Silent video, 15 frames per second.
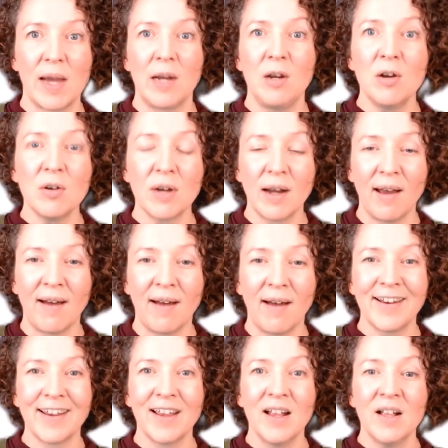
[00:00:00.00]
look
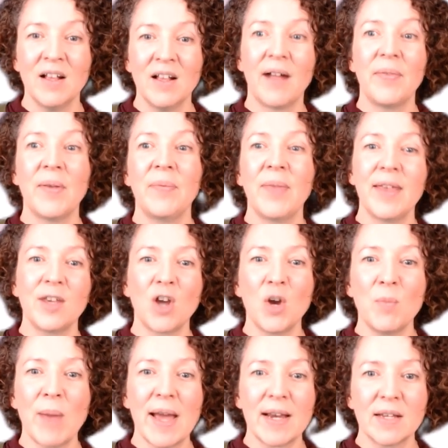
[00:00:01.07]
like. And then they go
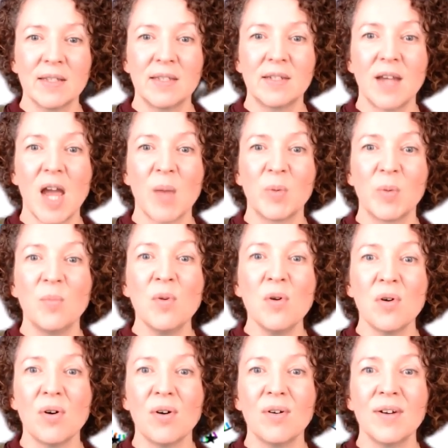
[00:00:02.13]
back a step
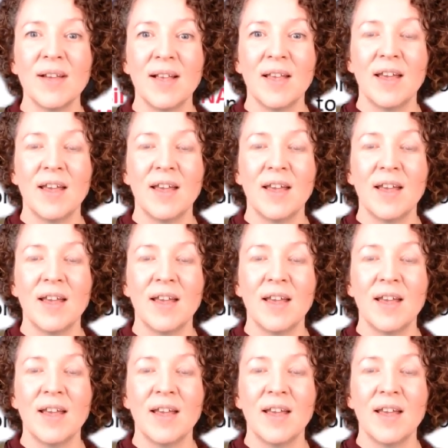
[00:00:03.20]
more,